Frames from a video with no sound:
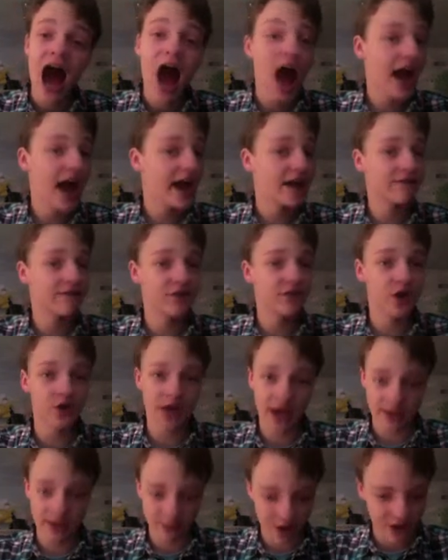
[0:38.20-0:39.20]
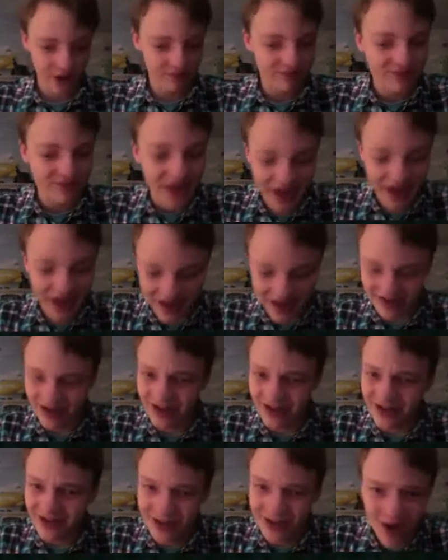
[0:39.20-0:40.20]
I have no ammo, and
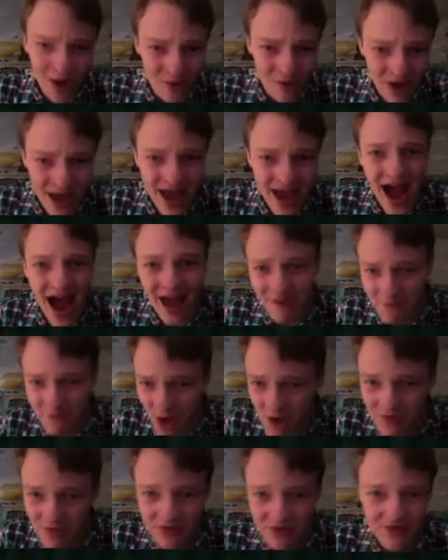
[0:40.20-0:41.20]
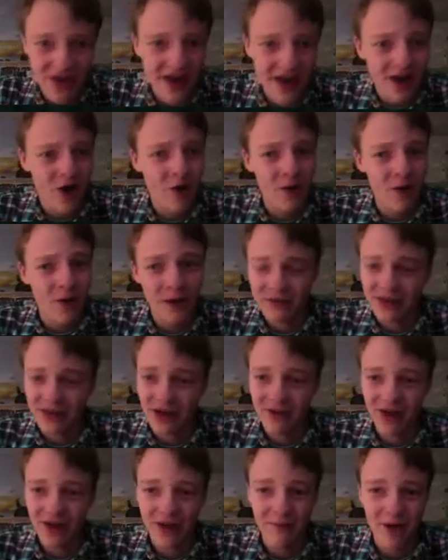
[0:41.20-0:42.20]
there's no way I'm going through that hallway
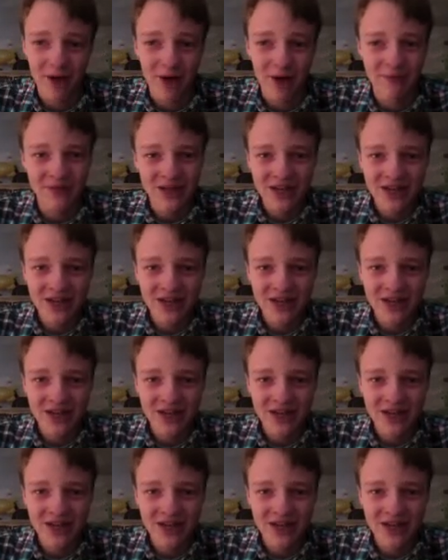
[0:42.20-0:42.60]
without ammo.